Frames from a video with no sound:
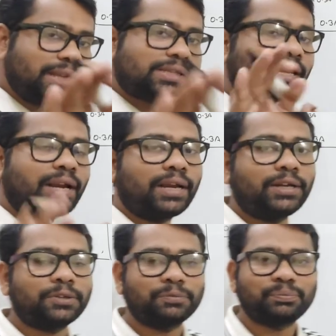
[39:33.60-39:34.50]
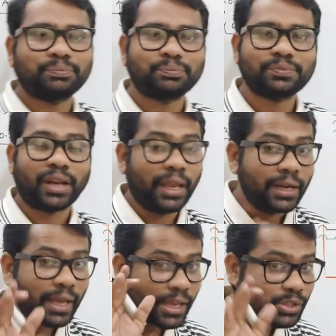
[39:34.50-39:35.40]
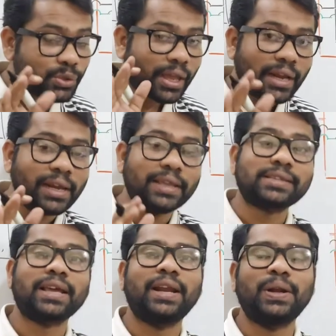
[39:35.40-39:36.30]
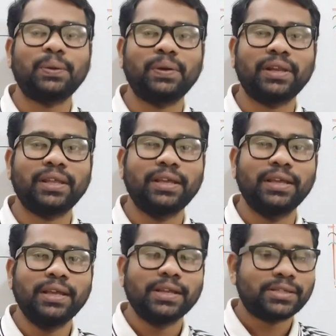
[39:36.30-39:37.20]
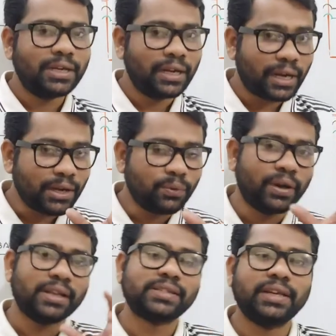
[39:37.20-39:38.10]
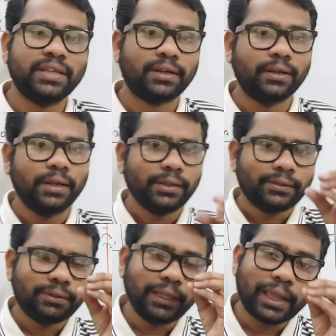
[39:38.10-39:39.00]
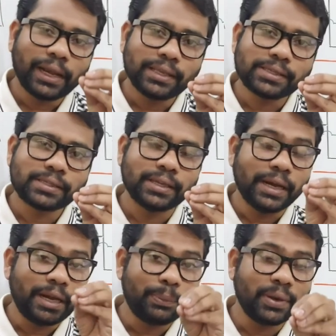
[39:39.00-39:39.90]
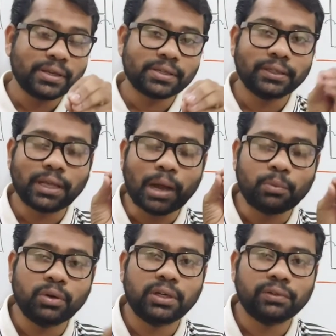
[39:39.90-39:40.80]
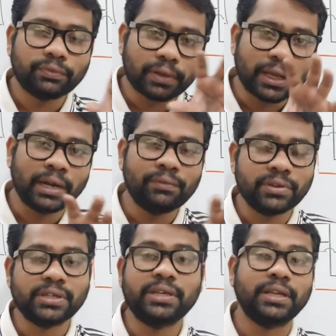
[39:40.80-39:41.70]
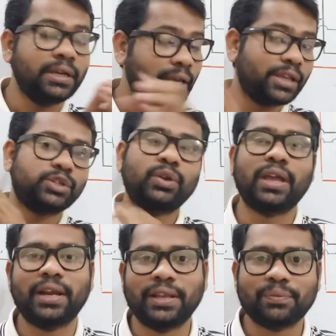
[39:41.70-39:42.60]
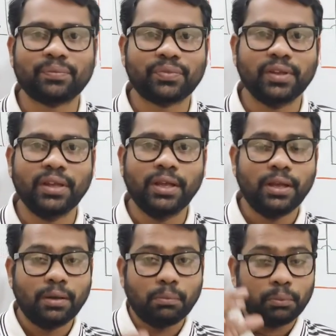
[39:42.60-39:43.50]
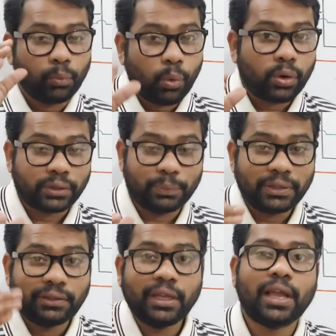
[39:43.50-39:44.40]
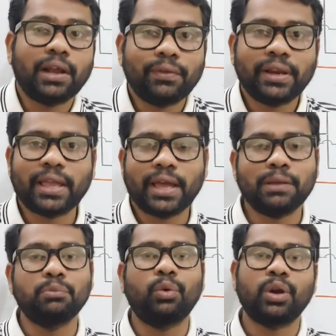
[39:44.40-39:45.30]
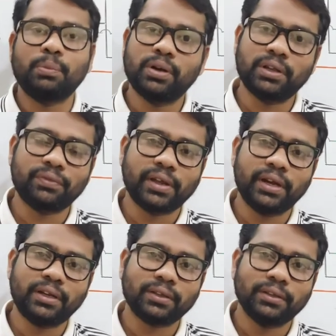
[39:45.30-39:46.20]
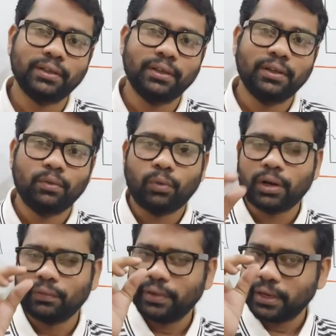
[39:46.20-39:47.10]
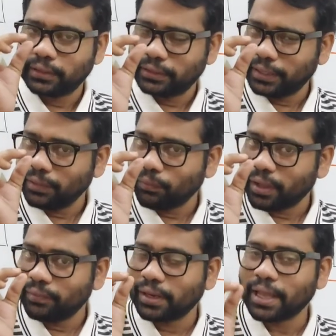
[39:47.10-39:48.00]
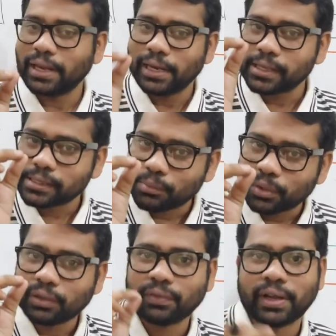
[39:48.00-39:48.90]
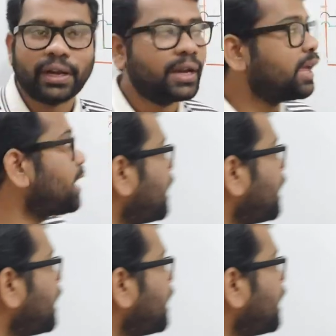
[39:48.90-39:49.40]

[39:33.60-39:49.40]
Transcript: less current. It has to carry less current only. Children, try to understand here. Thickness depends on the amount of current which it has to carry. more, I mean thicker wire carry more amount of current, whatever thin wire will carry less amount of current.